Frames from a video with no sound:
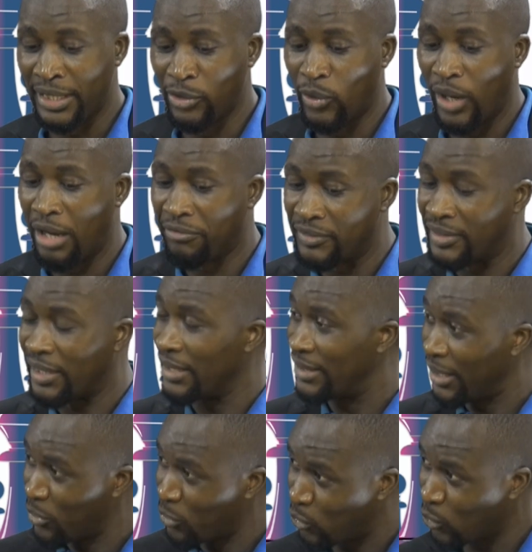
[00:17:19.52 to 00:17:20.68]
Then you have
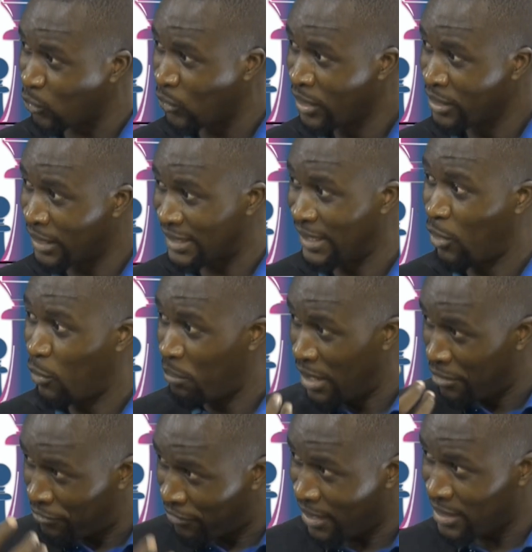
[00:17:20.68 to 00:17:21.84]
Tatenkuru. That's now
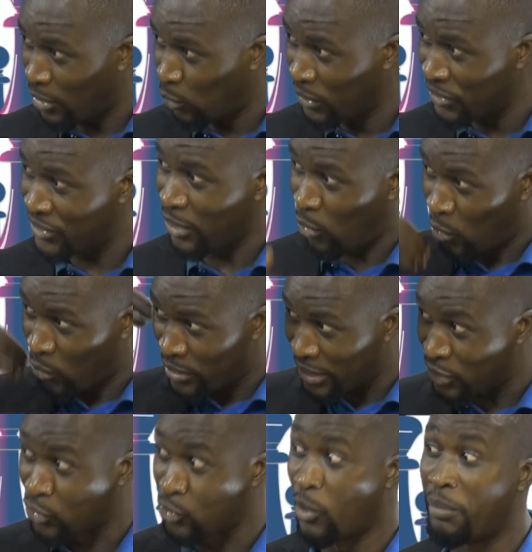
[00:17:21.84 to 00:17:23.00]
my father, who is the
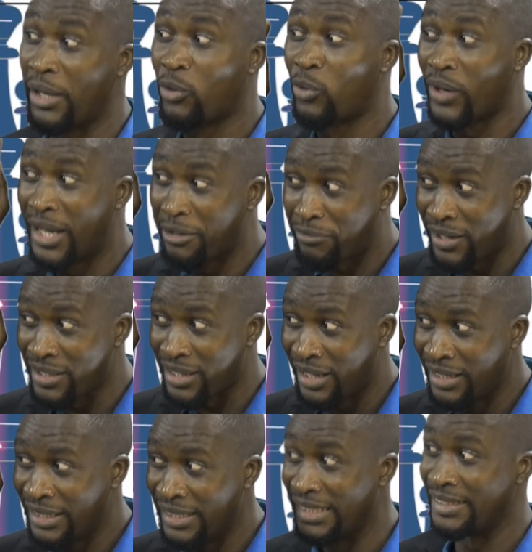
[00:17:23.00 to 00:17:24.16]
oldest. So my grandfather
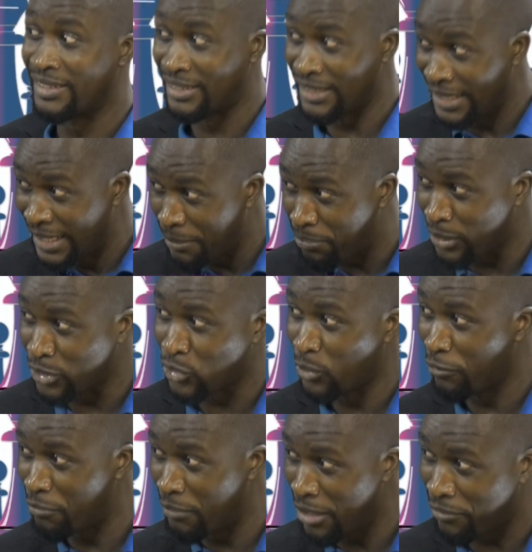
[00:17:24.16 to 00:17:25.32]
is in a
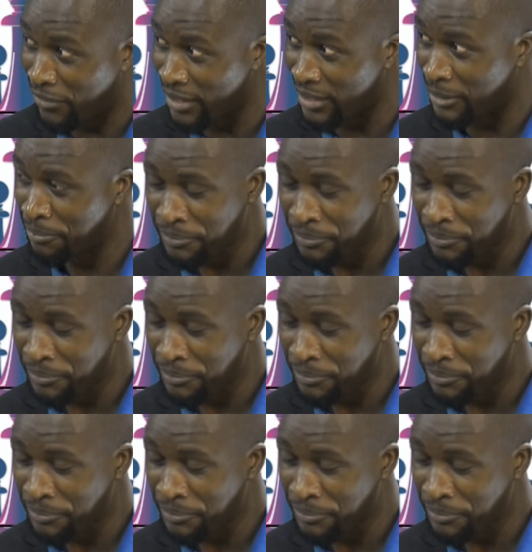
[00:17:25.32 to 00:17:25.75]
position of my father.